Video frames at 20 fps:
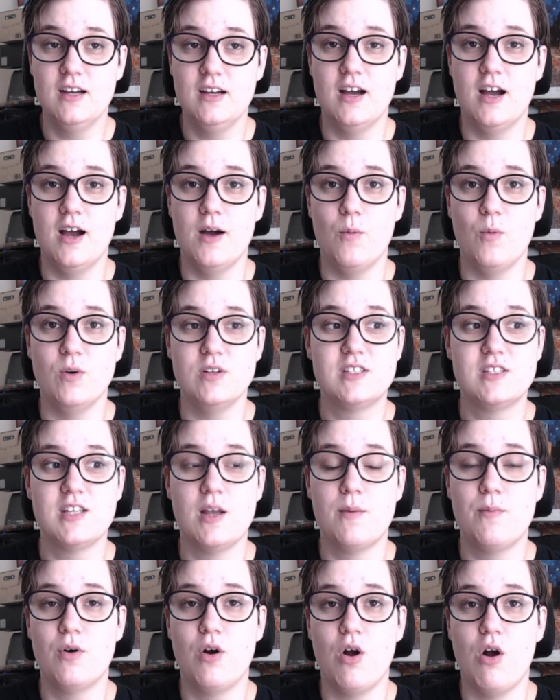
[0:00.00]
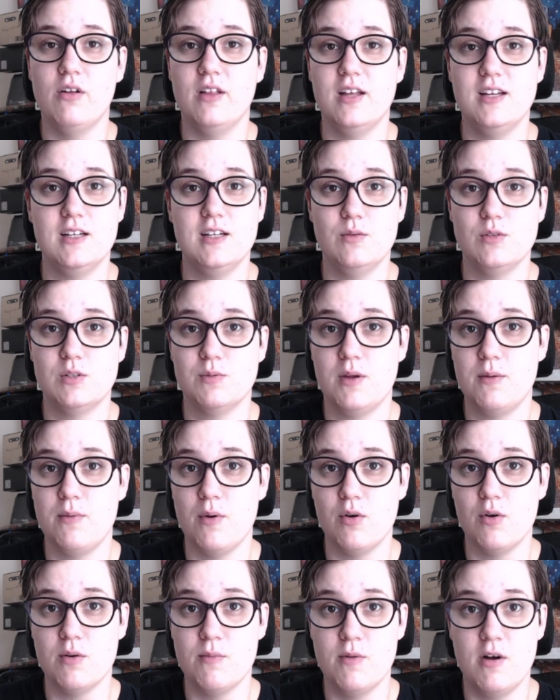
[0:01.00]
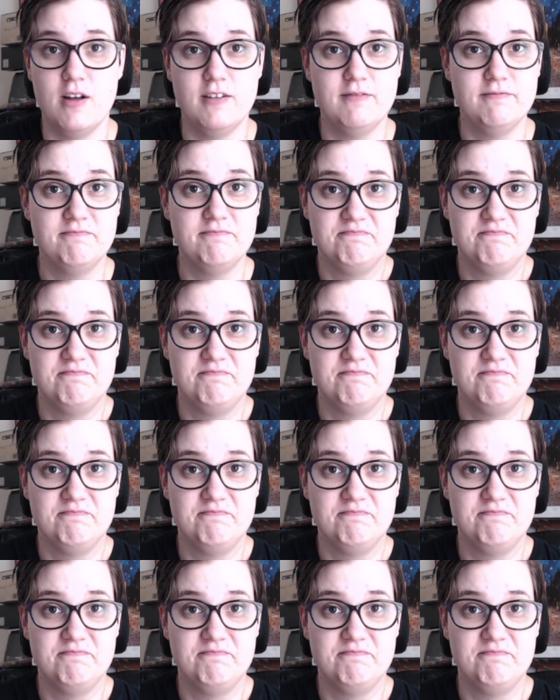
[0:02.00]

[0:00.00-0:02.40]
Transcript: One summer, all I did was play Pokemon.